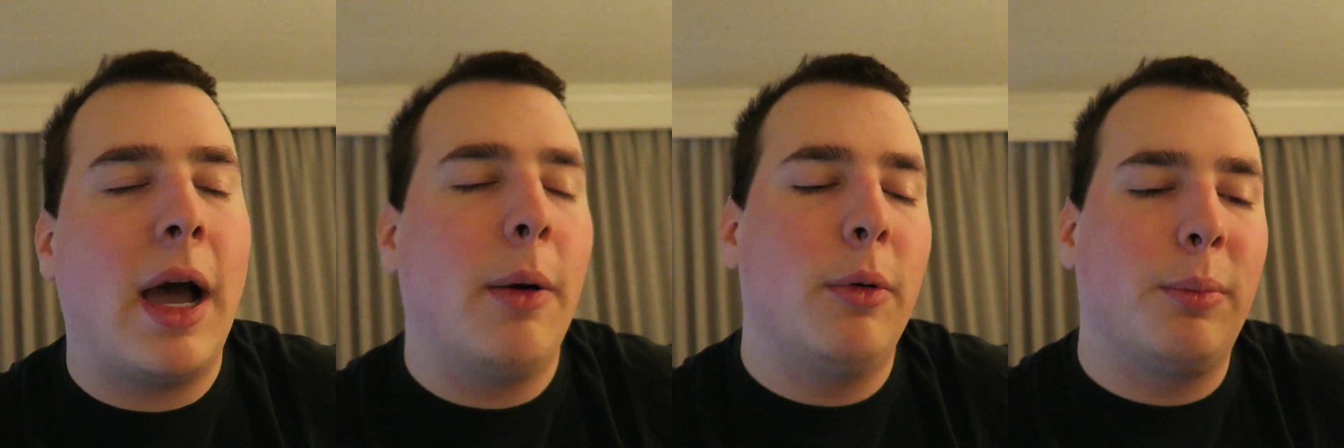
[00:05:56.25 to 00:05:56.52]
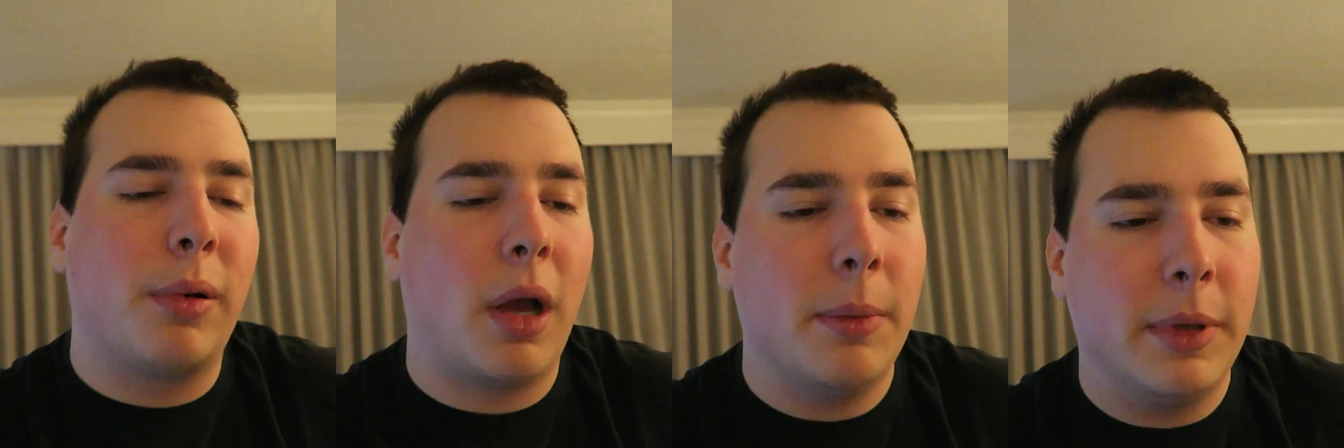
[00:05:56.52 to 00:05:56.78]
I
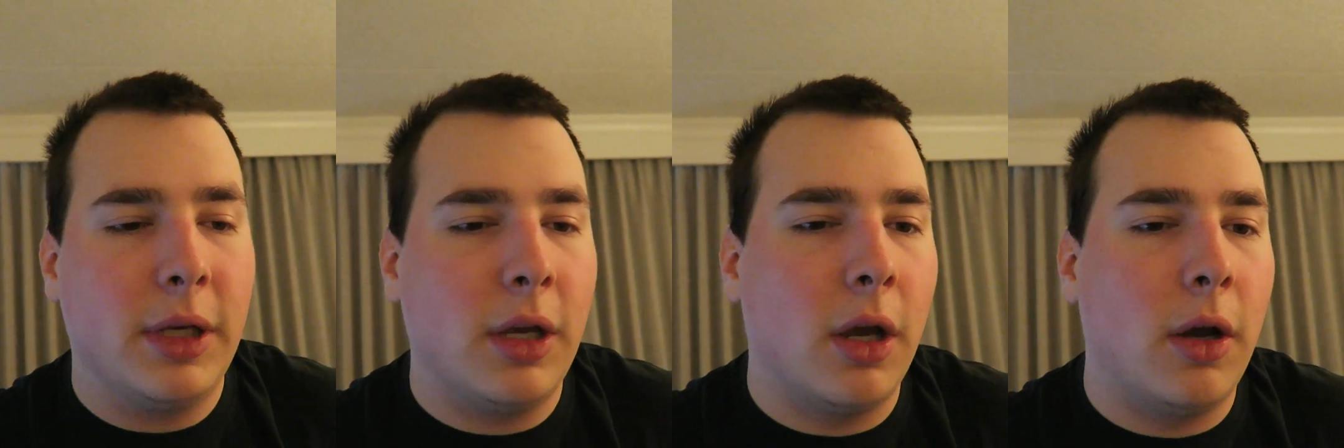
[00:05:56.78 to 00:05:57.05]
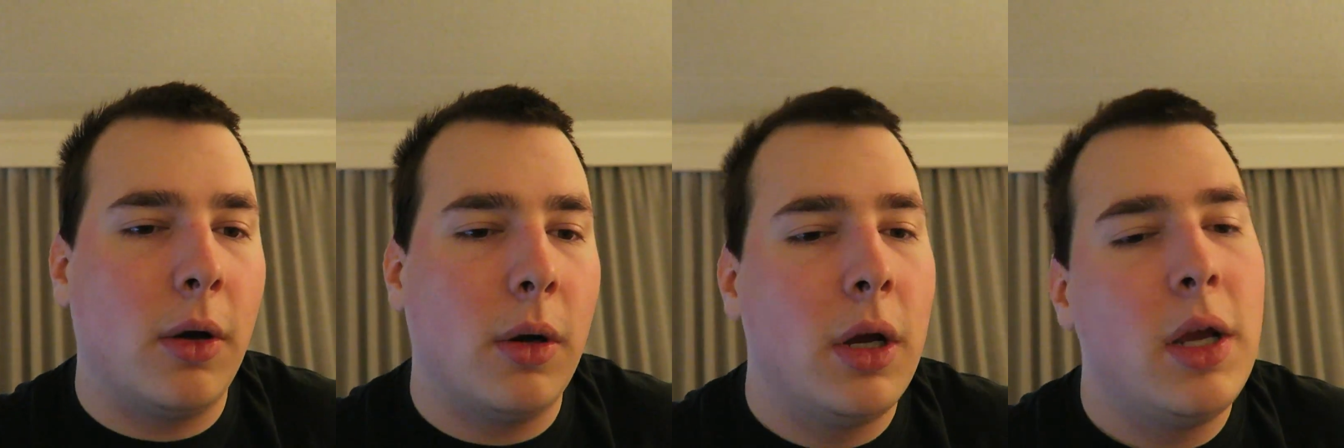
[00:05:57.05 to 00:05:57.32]
would probably
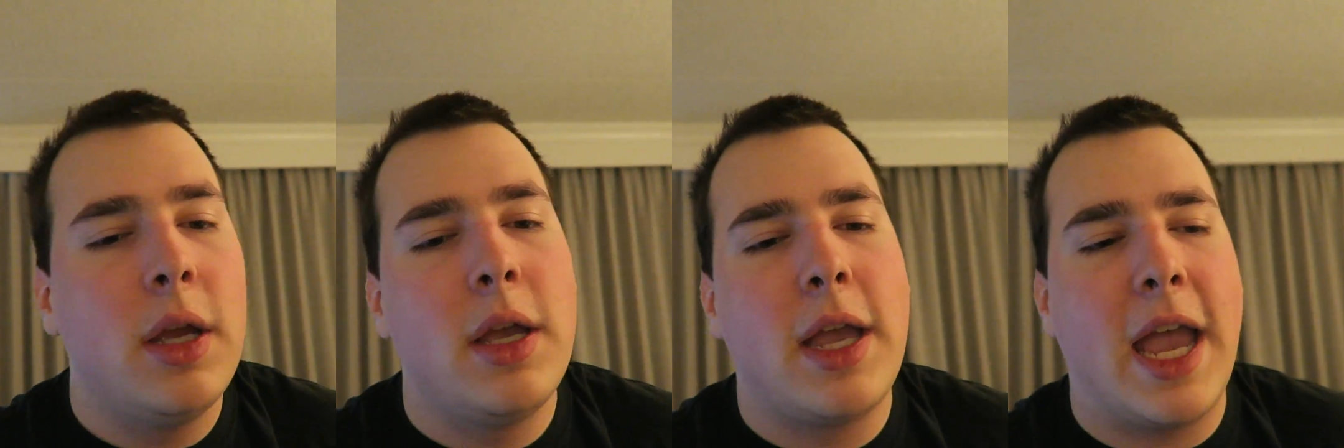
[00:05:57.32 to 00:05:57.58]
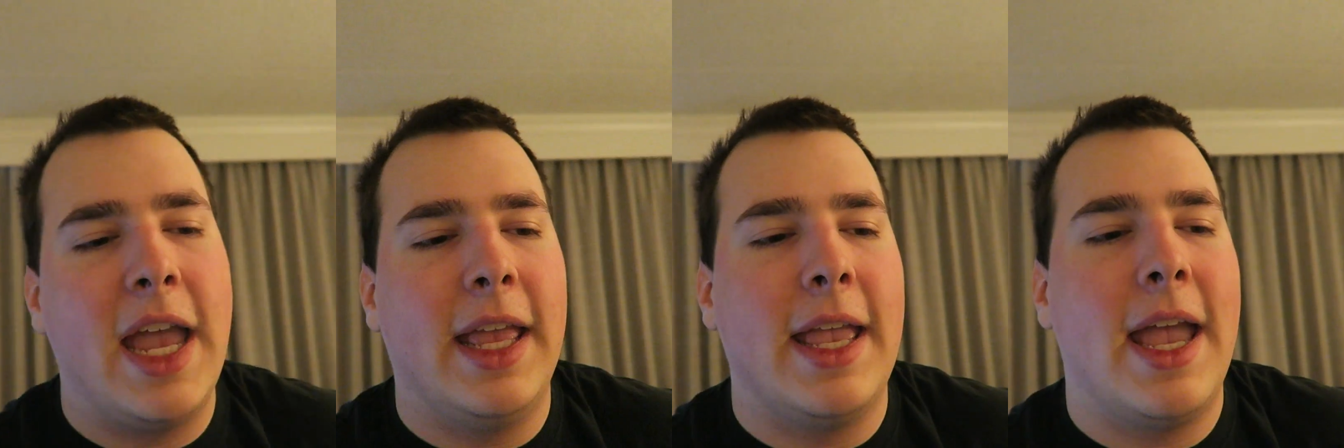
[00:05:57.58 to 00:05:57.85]
go
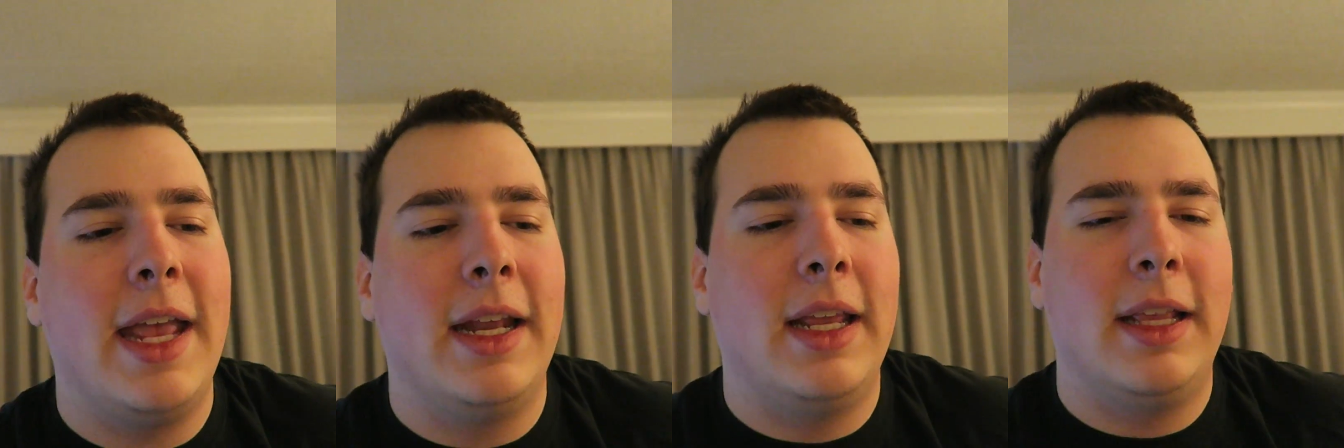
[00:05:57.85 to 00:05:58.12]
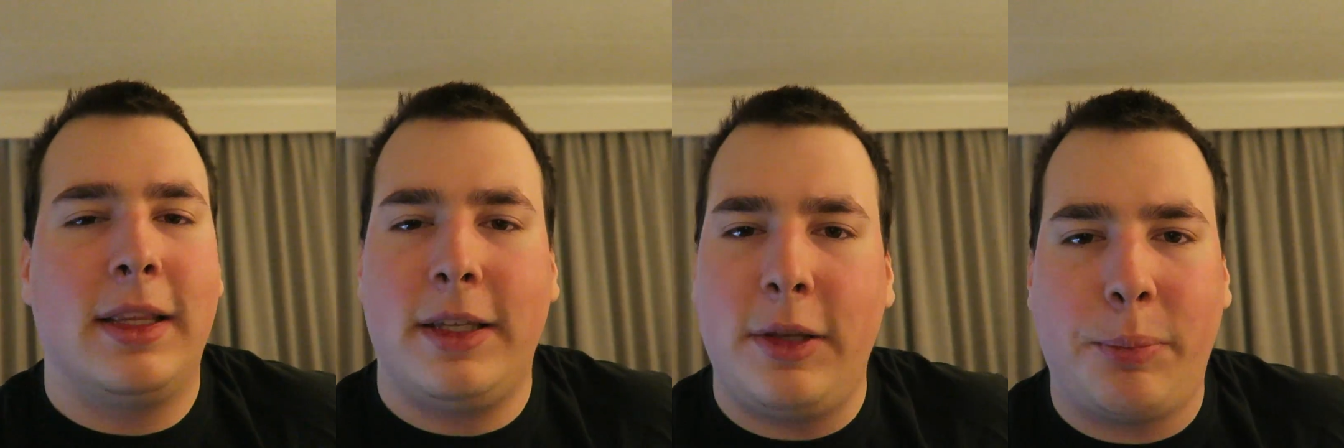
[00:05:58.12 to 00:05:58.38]
and
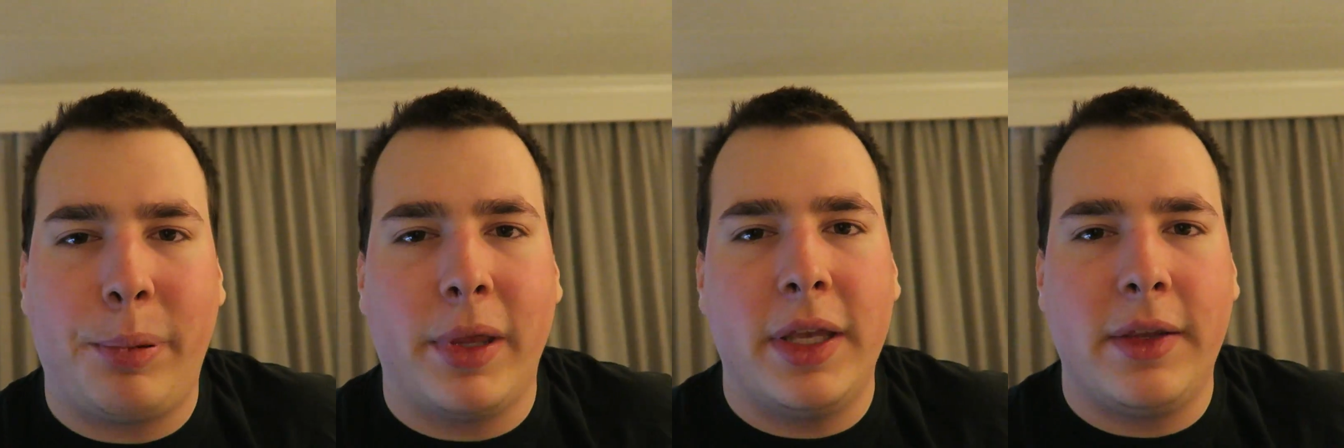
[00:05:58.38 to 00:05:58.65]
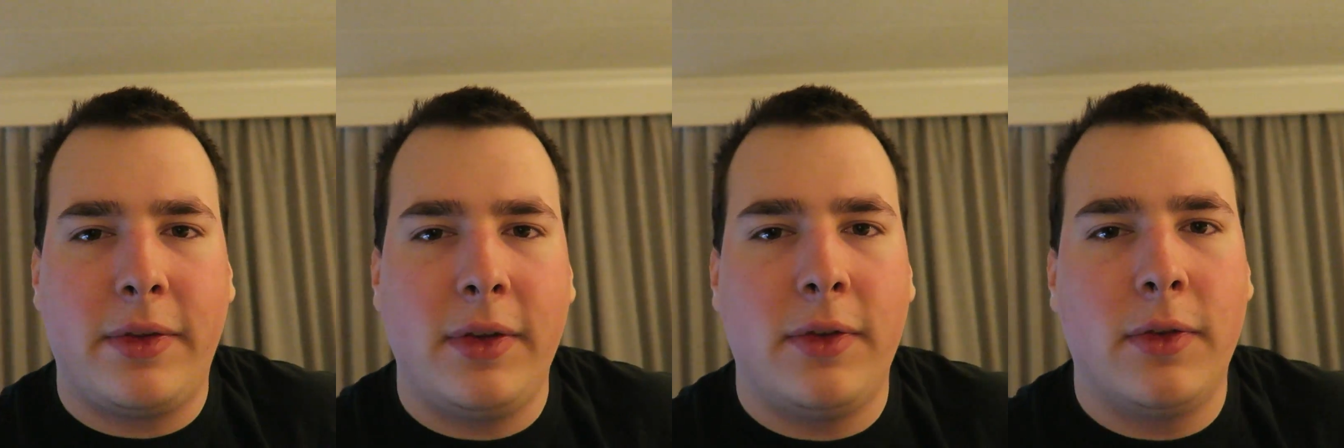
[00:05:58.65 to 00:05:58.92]
at least
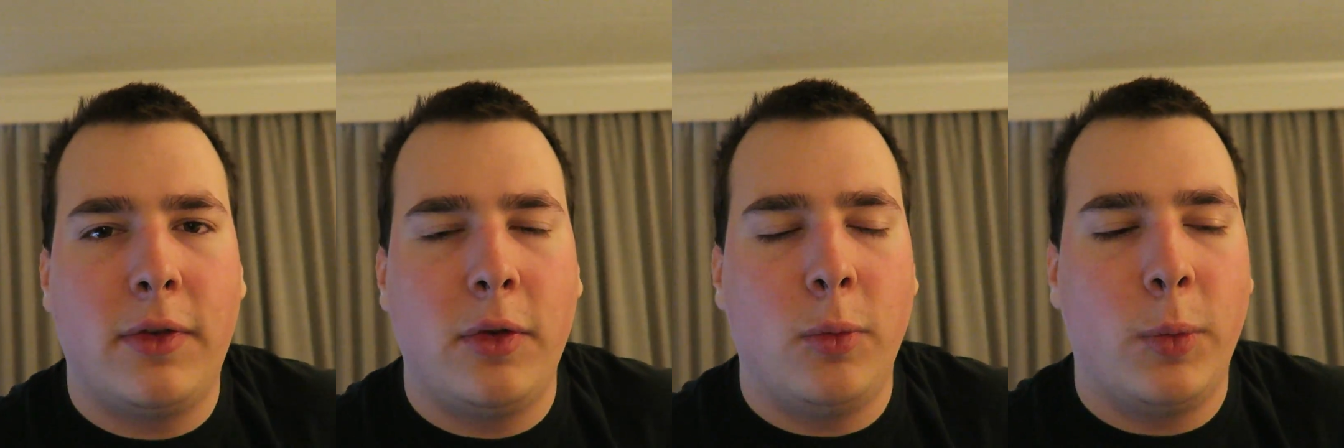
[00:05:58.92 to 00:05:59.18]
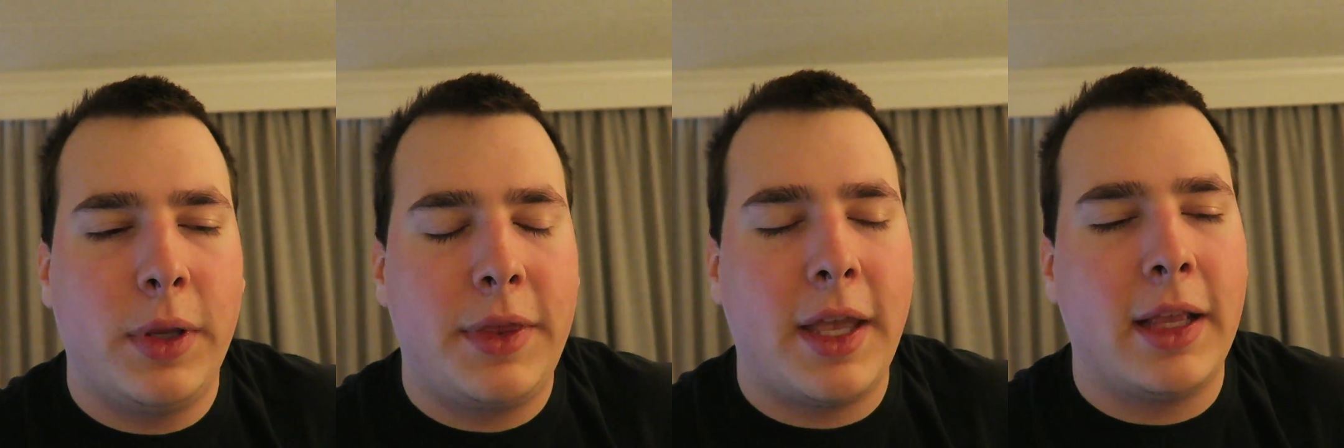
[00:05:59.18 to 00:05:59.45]
play in season 2
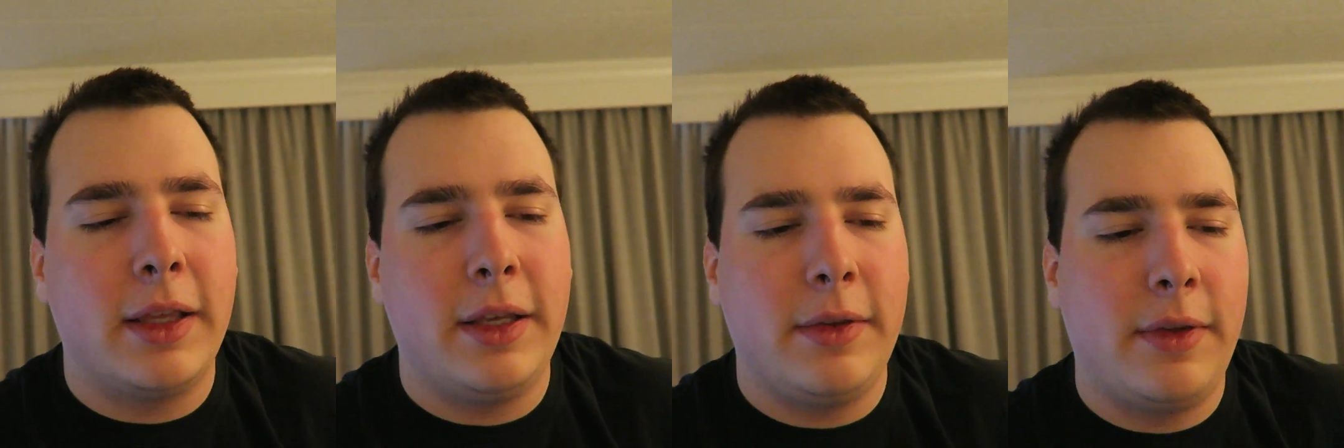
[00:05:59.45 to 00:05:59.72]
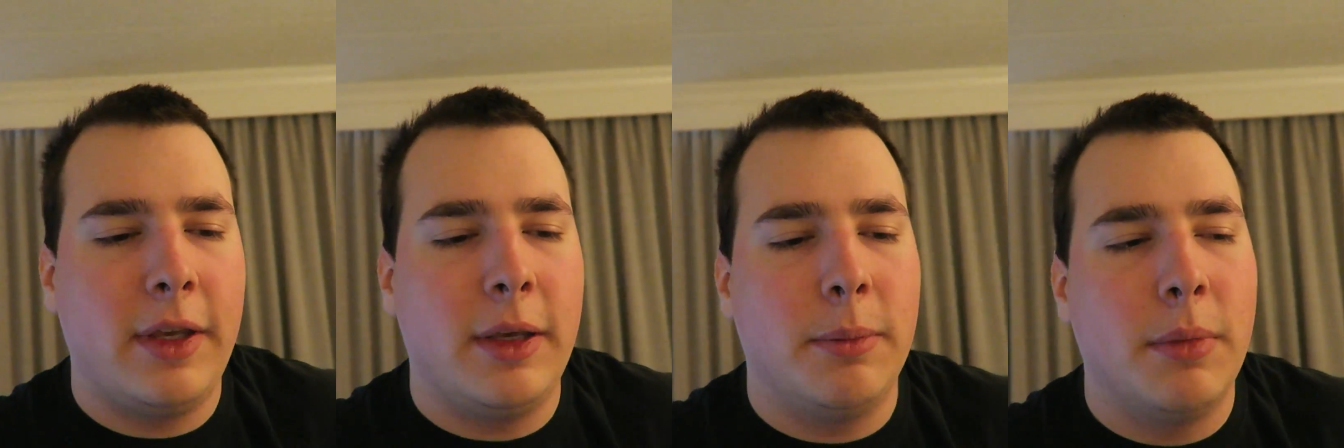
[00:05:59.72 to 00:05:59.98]
with that
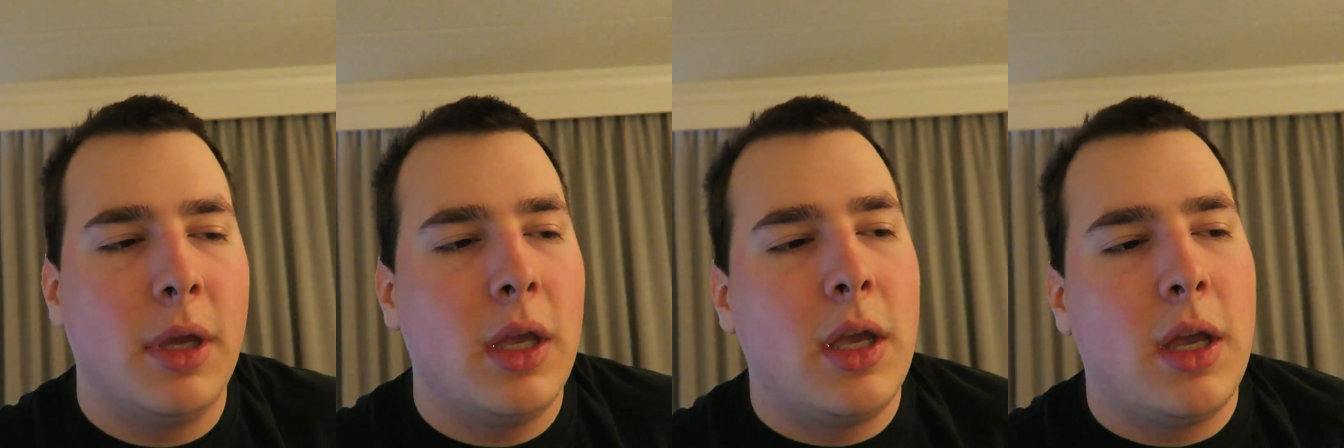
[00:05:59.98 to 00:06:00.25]
league team